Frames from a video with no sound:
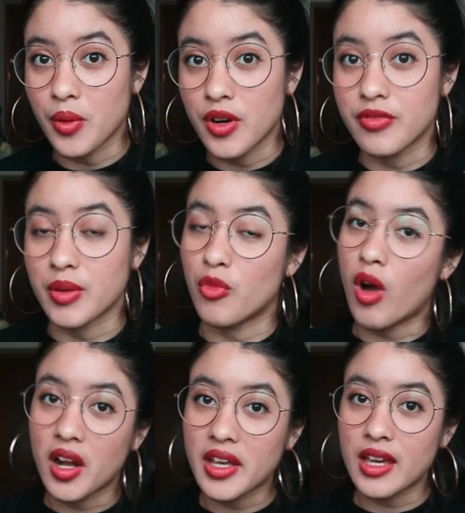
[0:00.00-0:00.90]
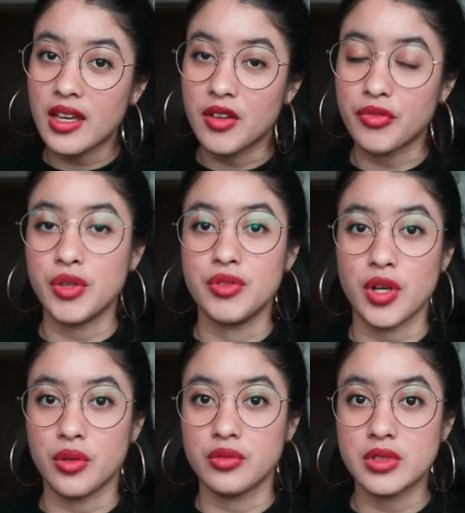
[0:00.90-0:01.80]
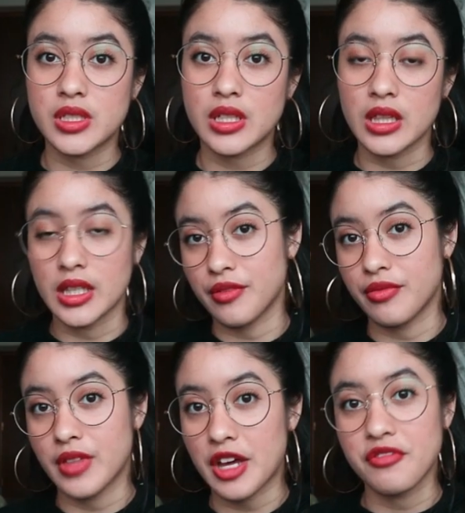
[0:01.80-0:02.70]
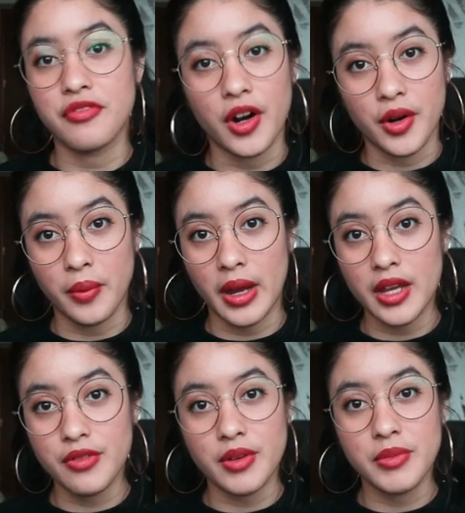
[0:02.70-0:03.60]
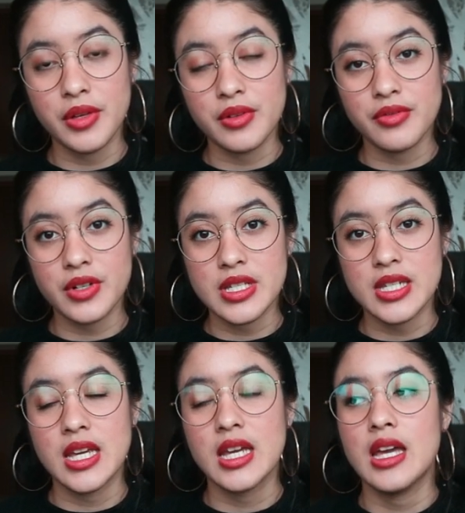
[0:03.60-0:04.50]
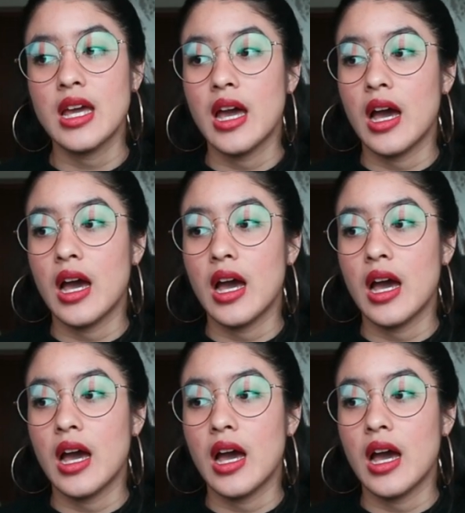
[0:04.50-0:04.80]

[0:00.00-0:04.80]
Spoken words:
or from walking if you don't live that far away from the university.